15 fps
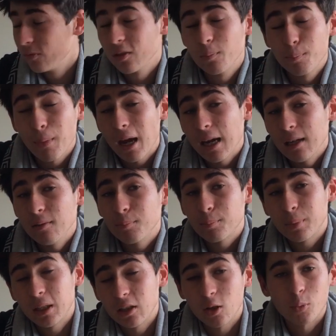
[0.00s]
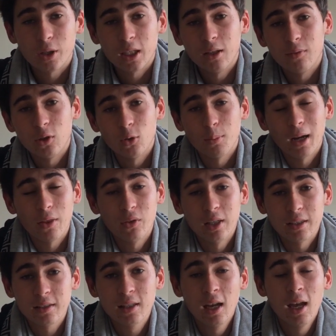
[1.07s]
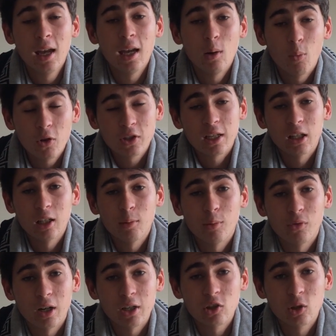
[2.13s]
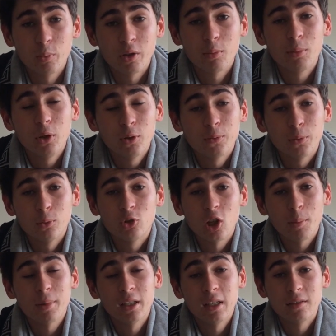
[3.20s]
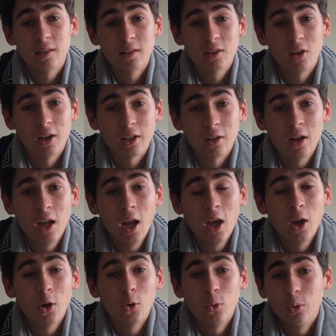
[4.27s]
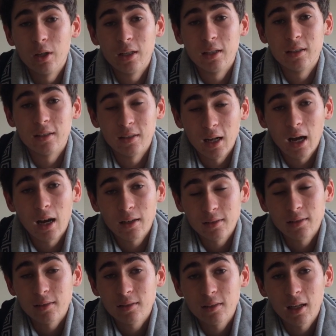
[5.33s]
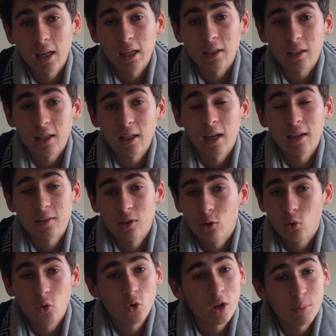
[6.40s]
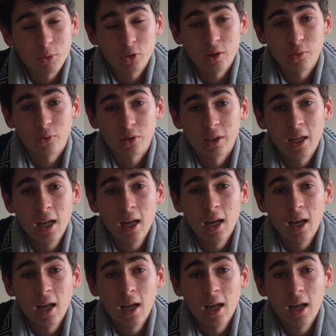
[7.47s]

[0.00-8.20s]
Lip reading: main bit I want to give you about this. It was a collaboration with a beautiful Japanese designer who is an artist, and he has incredible different